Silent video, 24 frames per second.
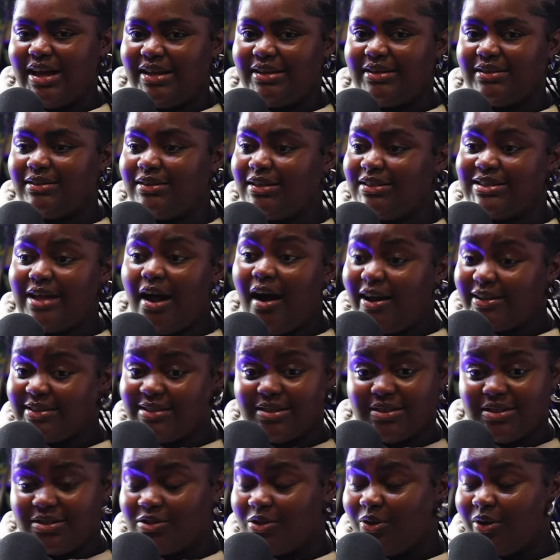and this
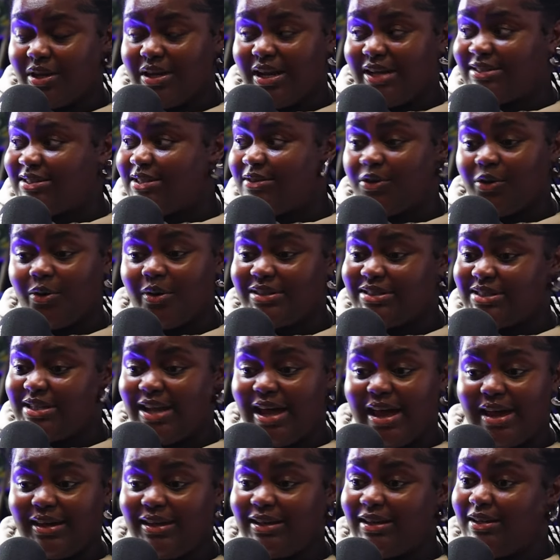artist is looking at security
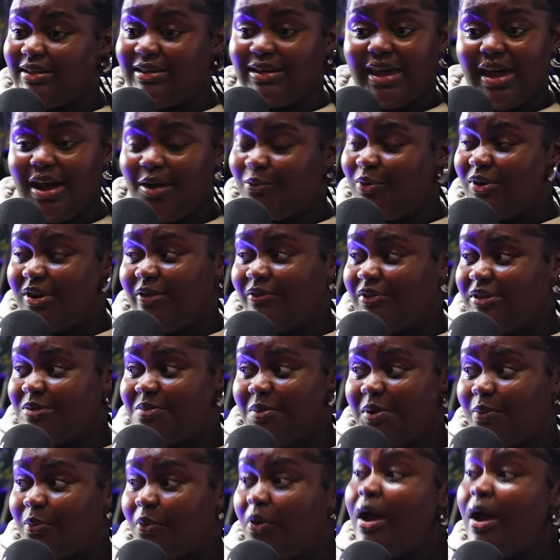like, get like, rid get of these